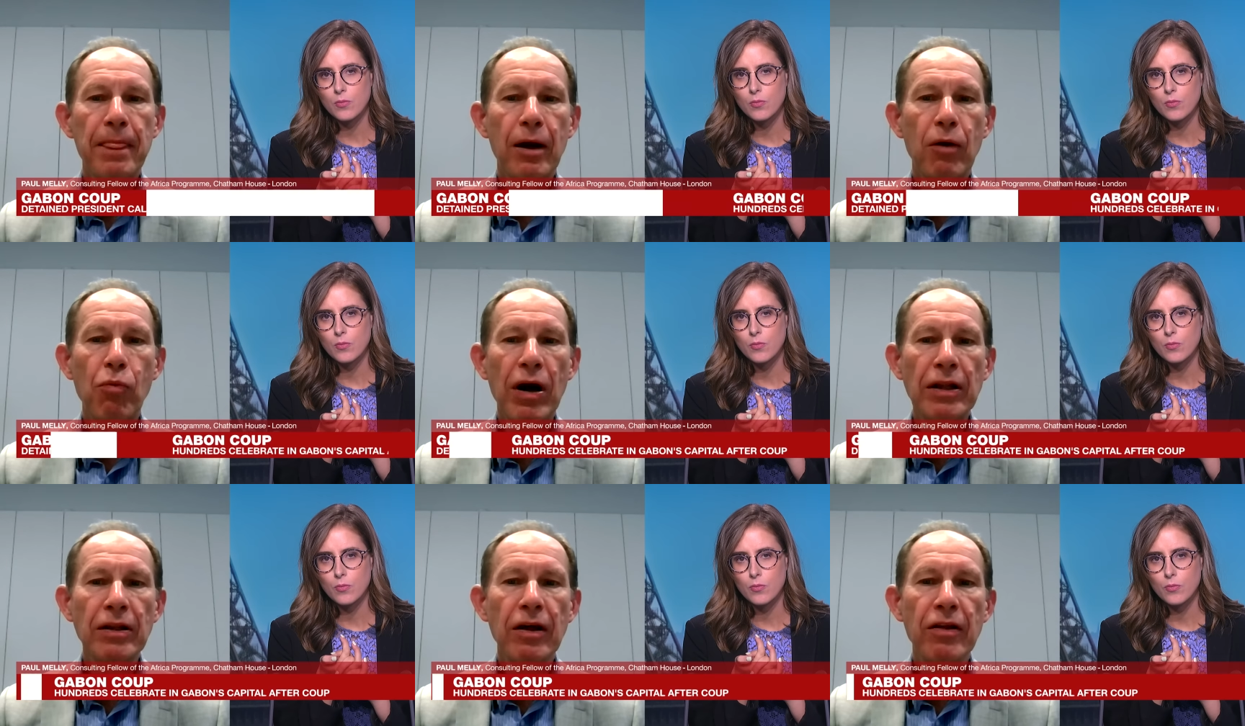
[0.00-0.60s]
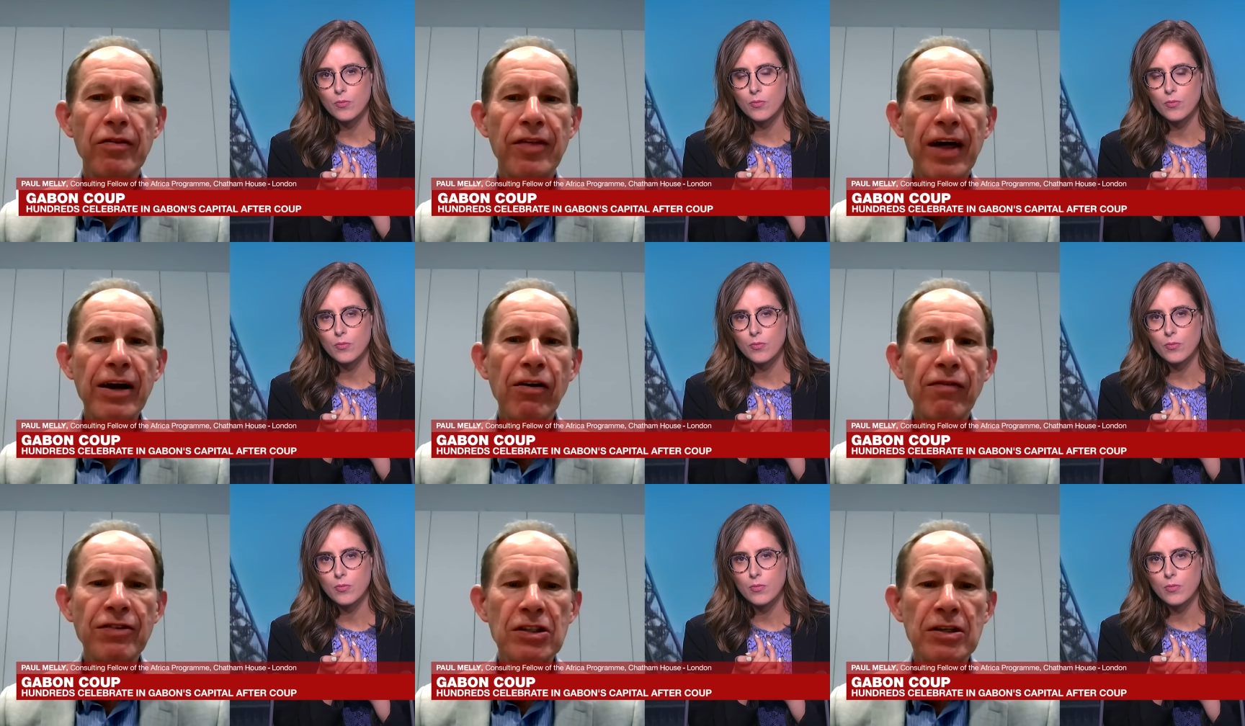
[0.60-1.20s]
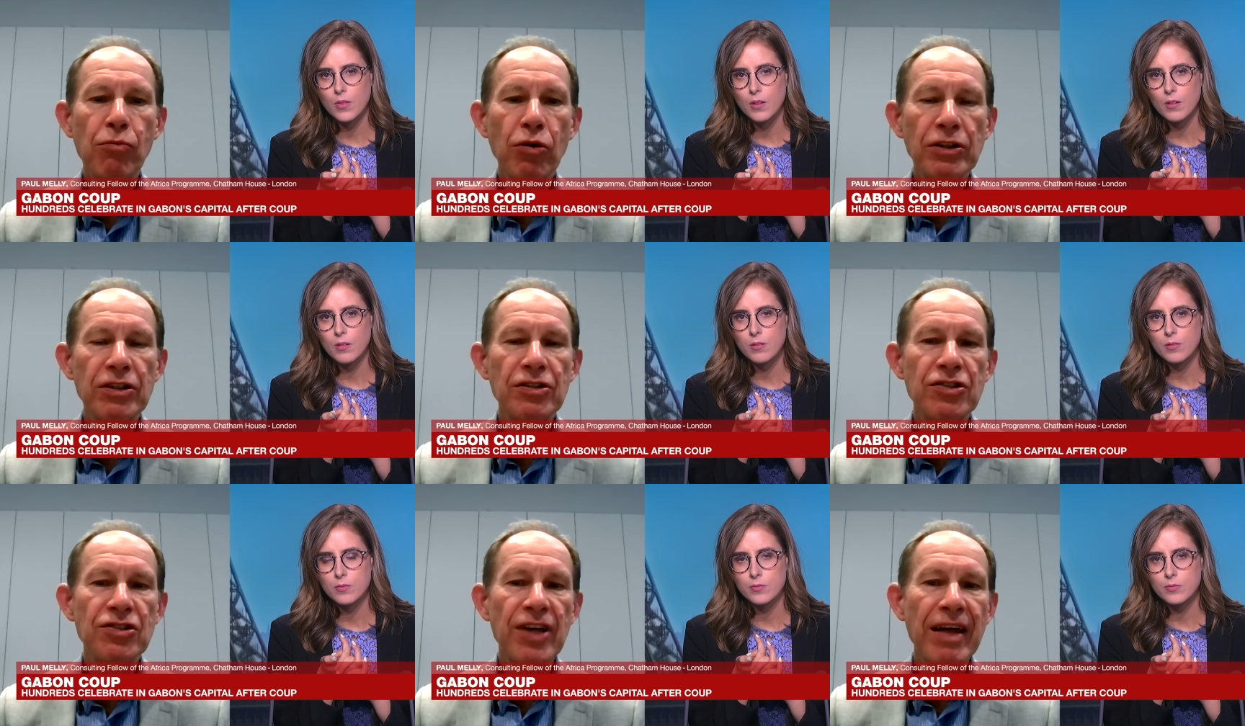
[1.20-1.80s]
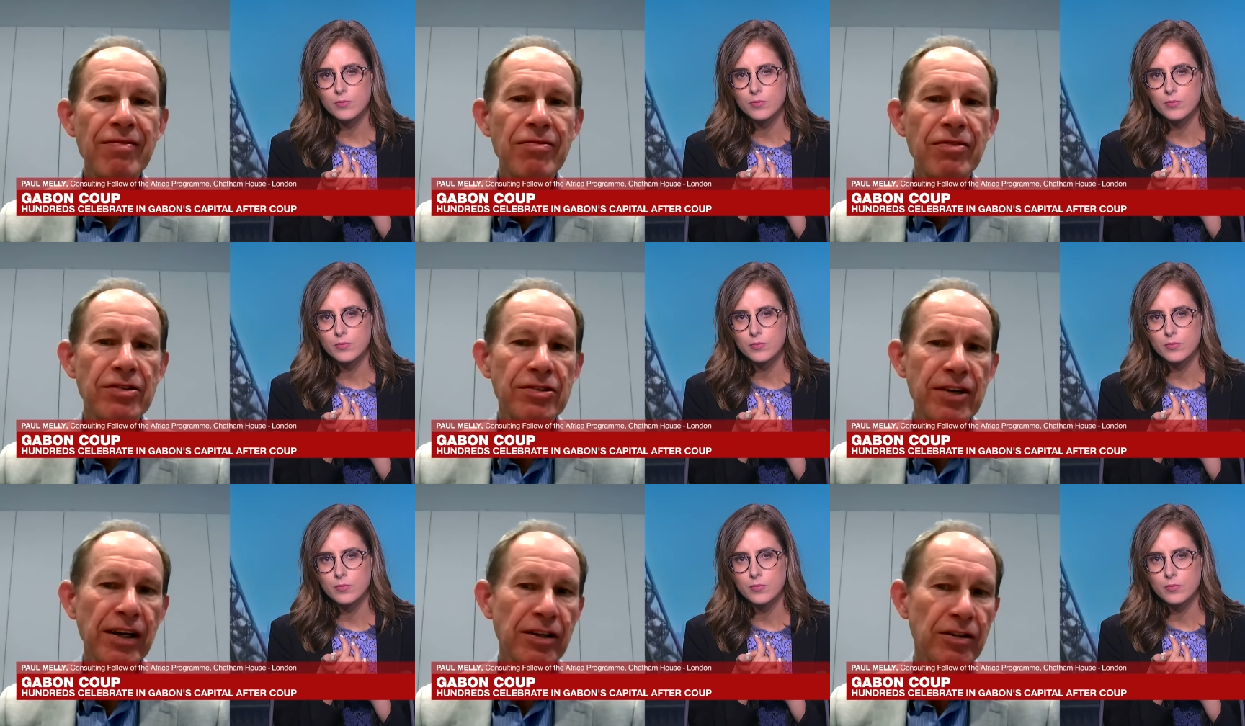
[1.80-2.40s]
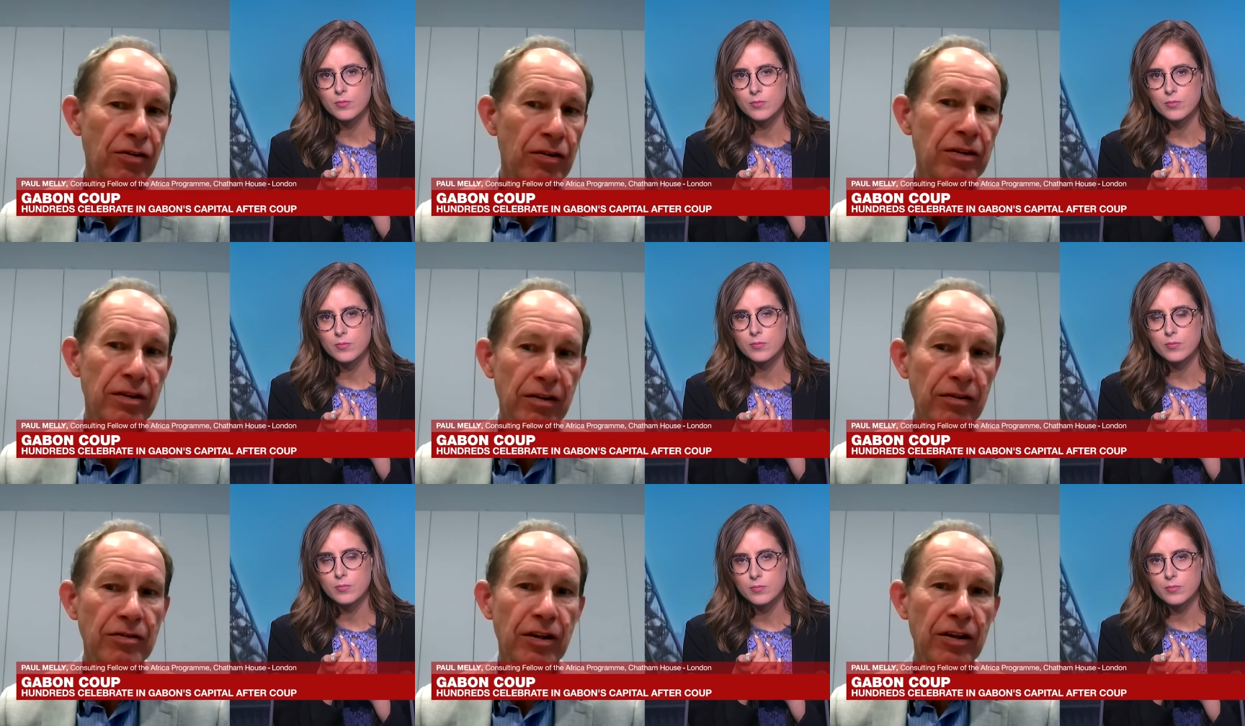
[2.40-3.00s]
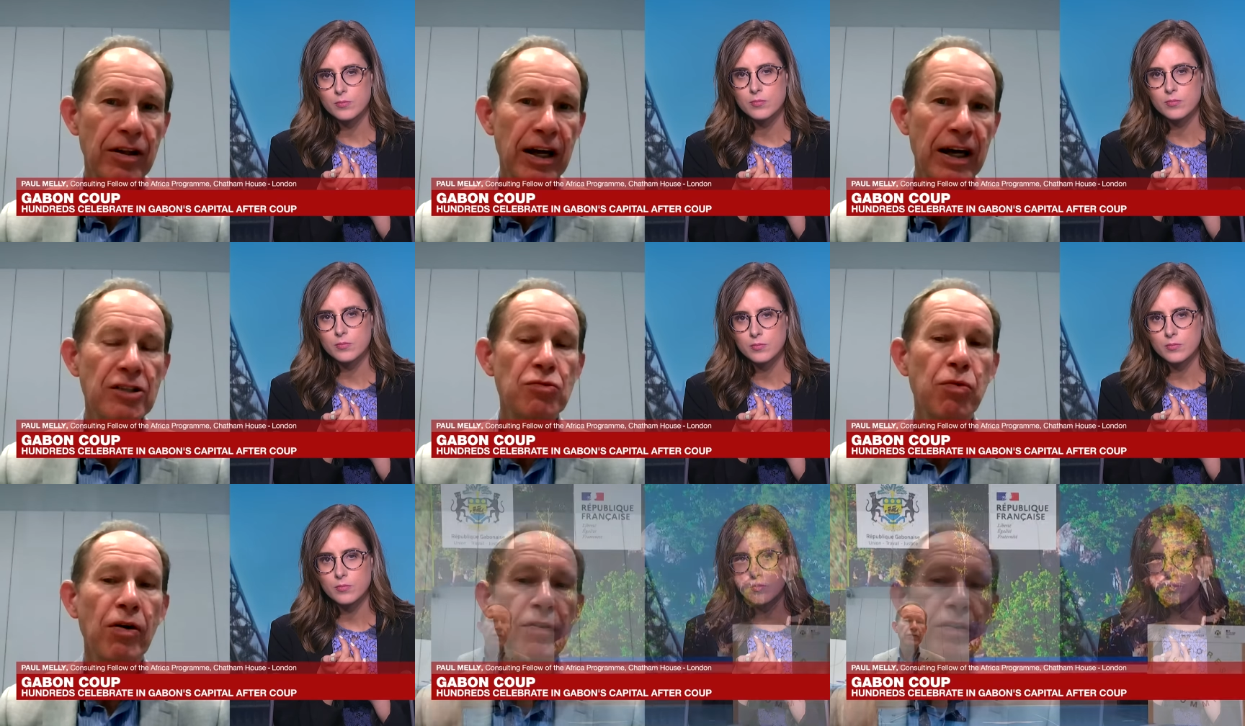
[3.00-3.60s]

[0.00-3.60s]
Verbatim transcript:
Speaker 1: Well, they obviously want to send the signal that that's what